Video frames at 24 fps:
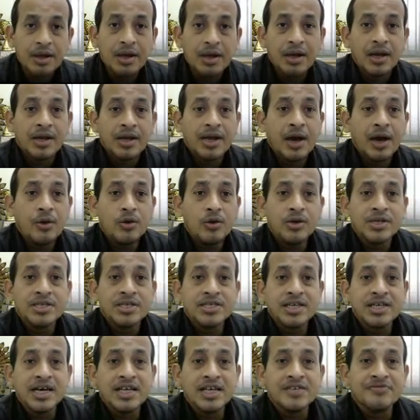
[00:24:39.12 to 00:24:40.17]
Now we'll
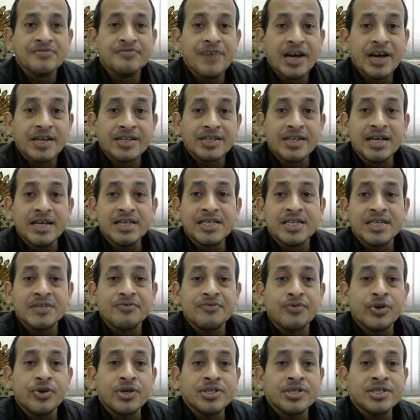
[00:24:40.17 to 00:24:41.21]
discuss factors
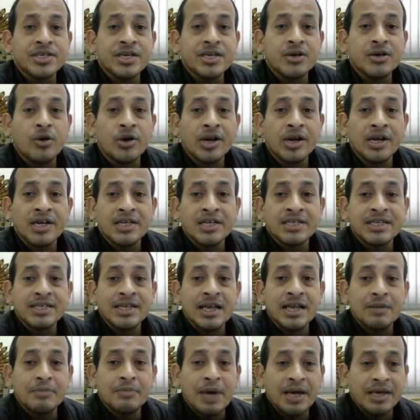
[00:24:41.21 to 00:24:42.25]
influencing
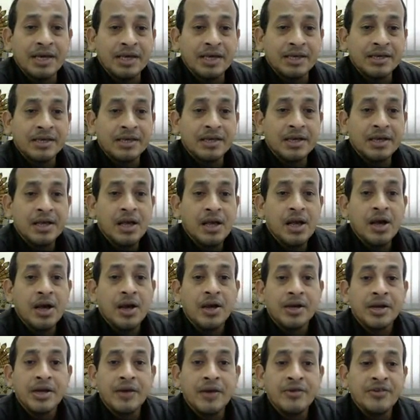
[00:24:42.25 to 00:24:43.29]
organizational buying.
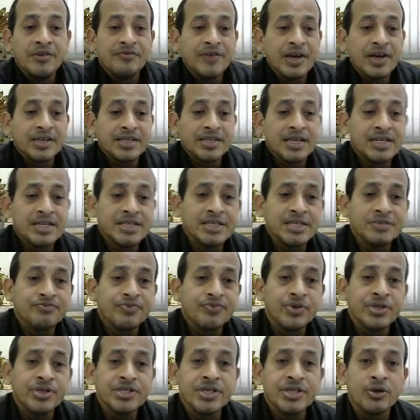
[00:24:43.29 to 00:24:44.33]
Now in factors
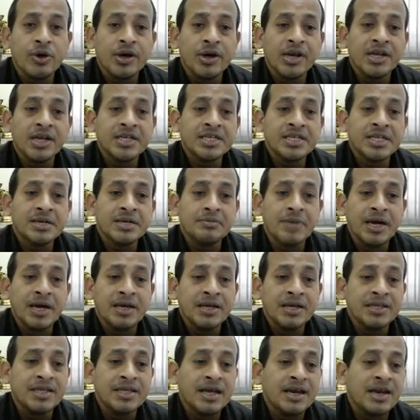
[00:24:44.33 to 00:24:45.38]
influencing organizational
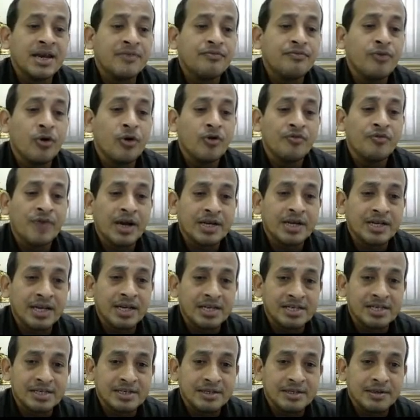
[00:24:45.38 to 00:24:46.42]
buying, there are 4
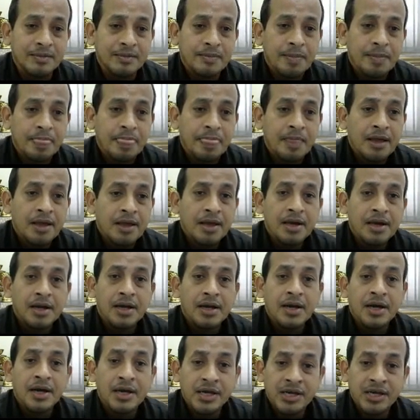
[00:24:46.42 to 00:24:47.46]
factors
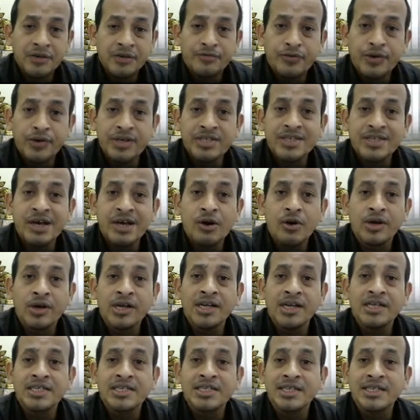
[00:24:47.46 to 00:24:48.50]
influence the
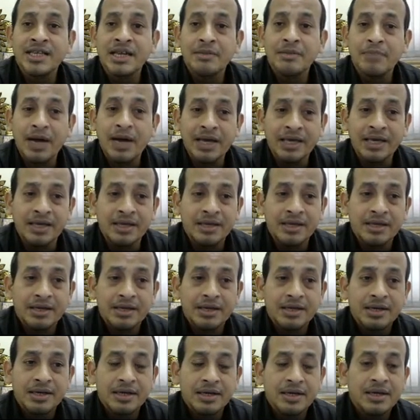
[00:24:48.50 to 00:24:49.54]
organizational buying.
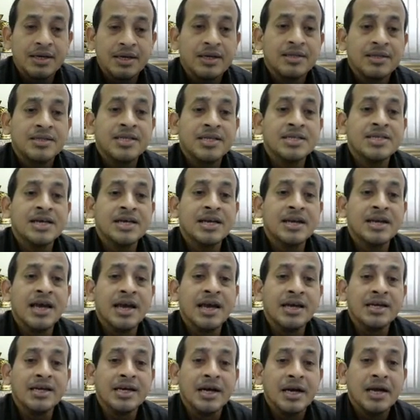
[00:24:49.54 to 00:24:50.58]
These are
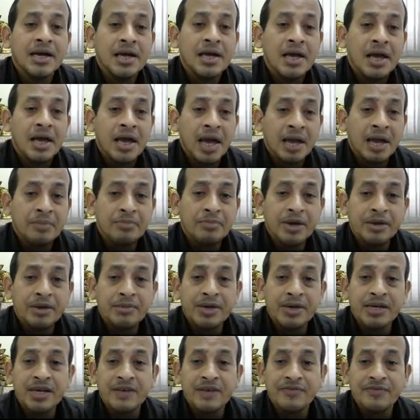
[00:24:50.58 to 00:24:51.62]
like
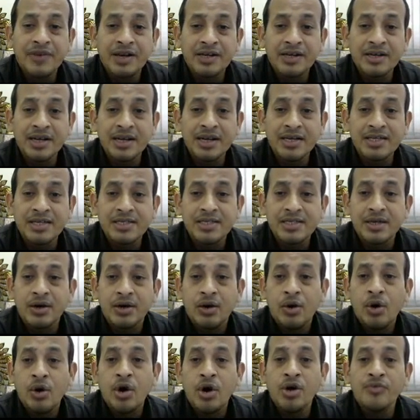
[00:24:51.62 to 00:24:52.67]
environmental factors
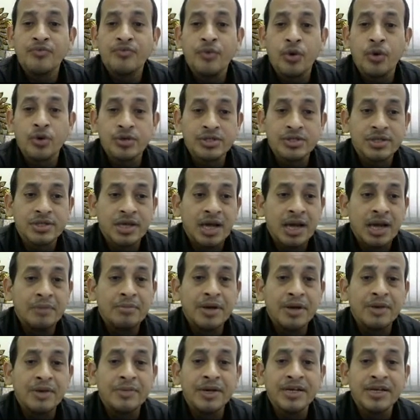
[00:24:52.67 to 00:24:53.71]
or force,
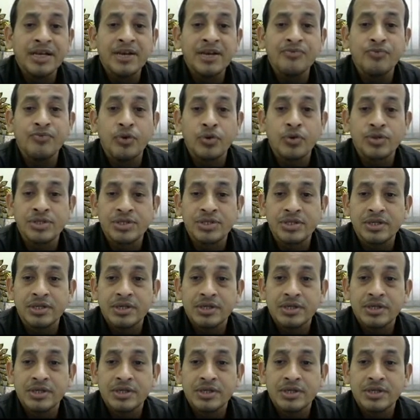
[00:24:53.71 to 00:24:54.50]
environmental force